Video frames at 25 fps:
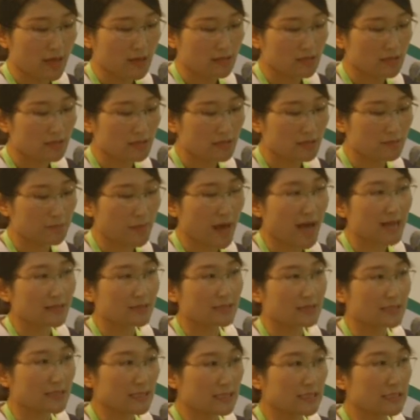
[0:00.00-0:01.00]
The
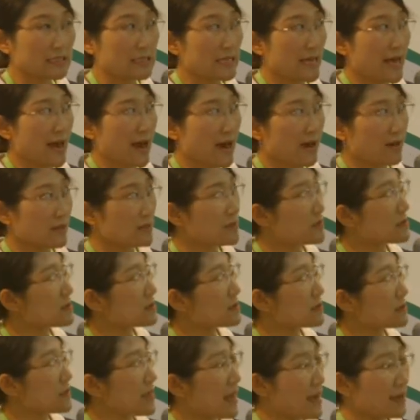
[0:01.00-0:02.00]
spec TDS,
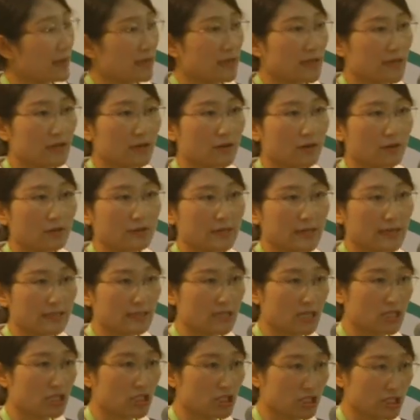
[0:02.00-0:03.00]
the technical
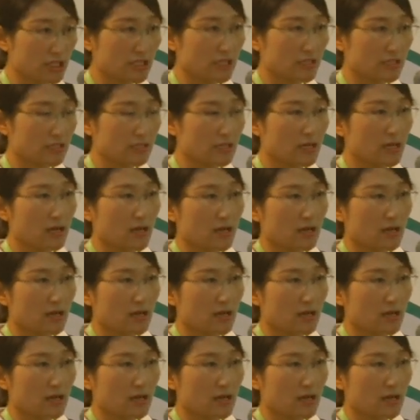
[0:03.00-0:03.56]
data sheet,